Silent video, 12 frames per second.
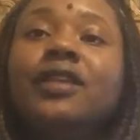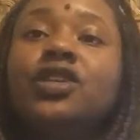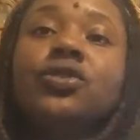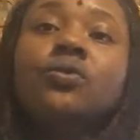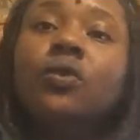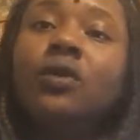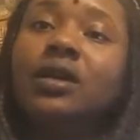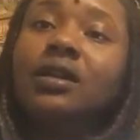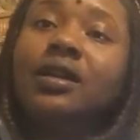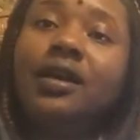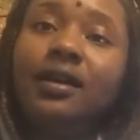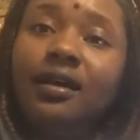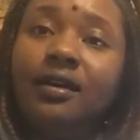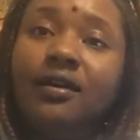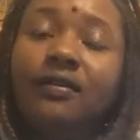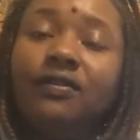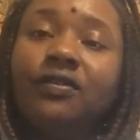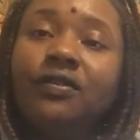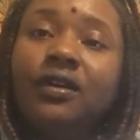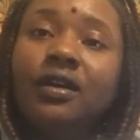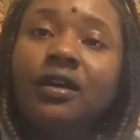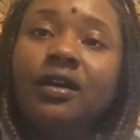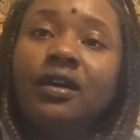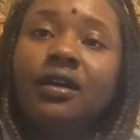that you want to live.
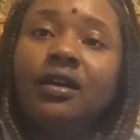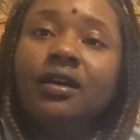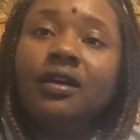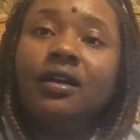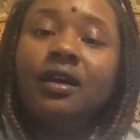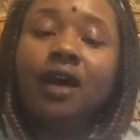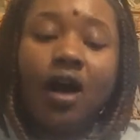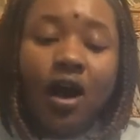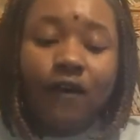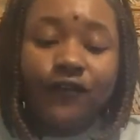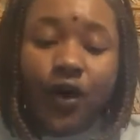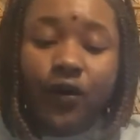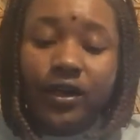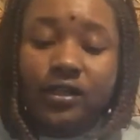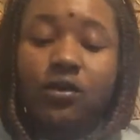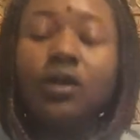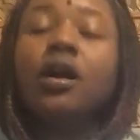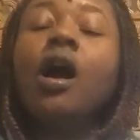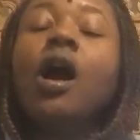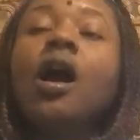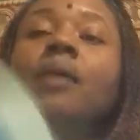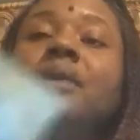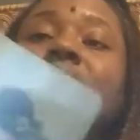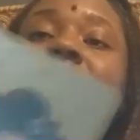Focus on
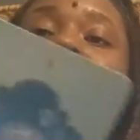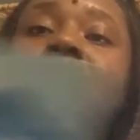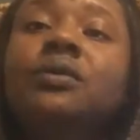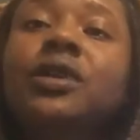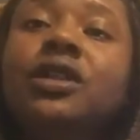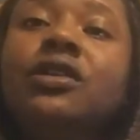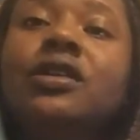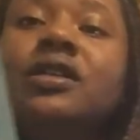harmonizing with your